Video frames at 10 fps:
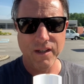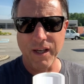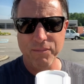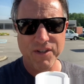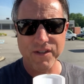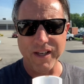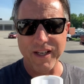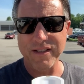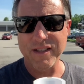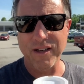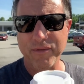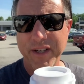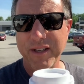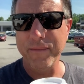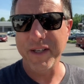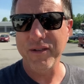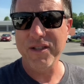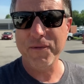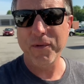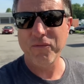I'm just glad it's not raining, man.
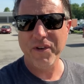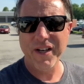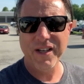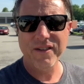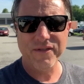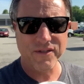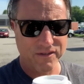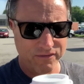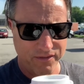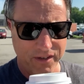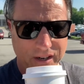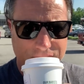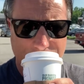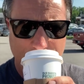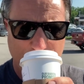It's been raining for forever.